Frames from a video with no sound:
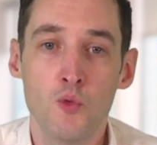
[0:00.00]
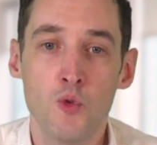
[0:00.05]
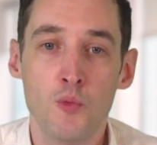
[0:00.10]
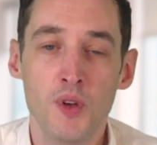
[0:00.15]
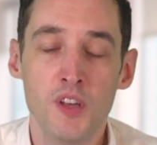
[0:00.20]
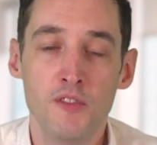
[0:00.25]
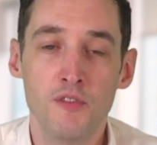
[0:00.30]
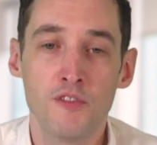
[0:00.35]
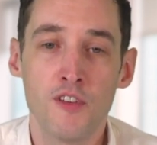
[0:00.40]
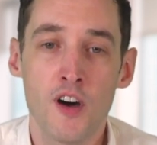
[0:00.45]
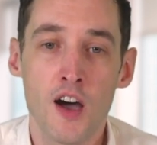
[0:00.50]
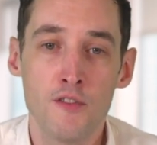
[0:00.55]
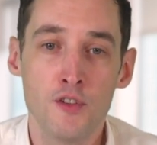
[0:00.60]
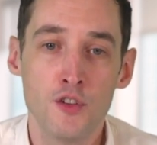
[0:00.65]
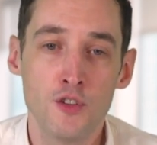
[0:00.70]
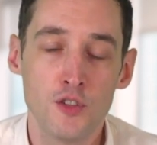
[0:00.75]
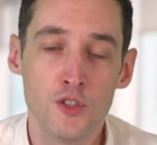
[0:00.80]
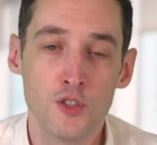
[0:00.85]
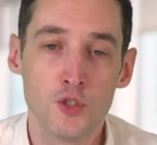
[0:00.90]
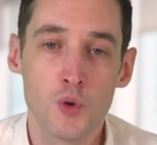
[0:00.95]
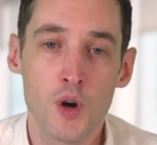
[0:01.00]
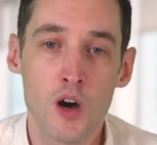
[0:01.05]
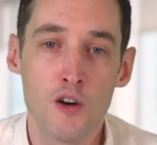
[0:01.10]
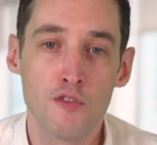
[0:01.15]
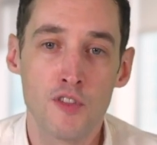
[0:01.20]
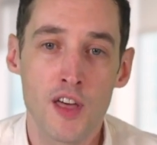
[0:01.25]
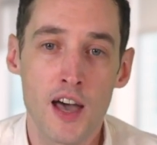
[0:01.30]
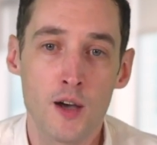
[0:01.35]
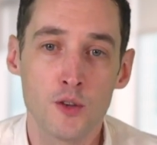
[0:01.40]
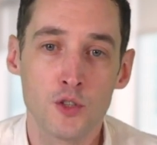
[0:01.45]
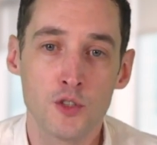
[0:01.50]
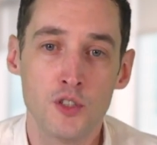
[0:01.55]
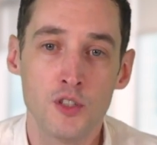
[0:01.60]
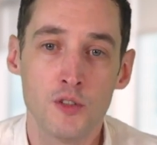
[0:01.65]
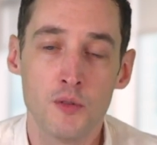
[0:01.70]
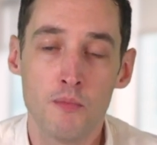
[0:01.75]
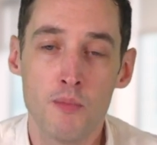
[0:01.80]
will be 512,000